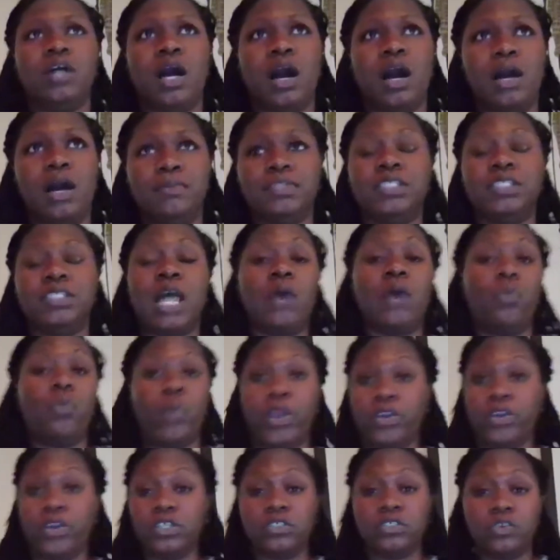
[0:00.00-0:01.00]
stop wearing
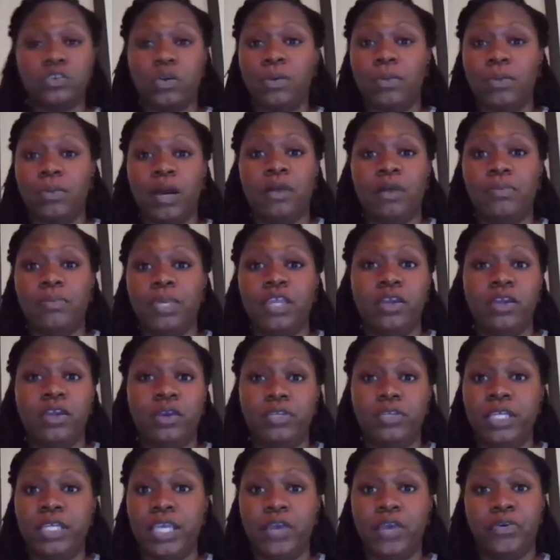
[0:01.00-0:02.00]
store-bought
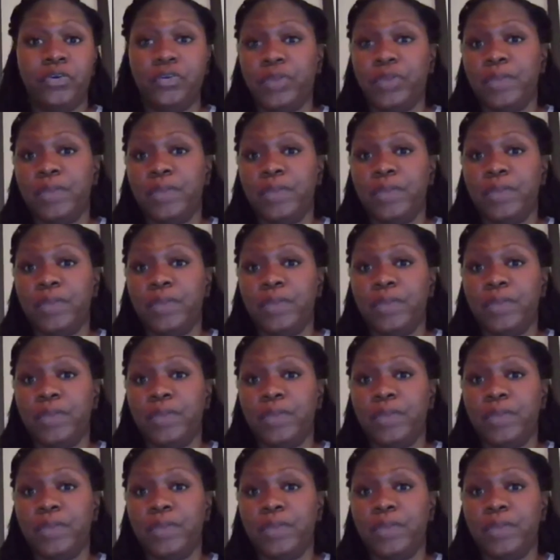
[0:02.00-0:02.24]
deodorant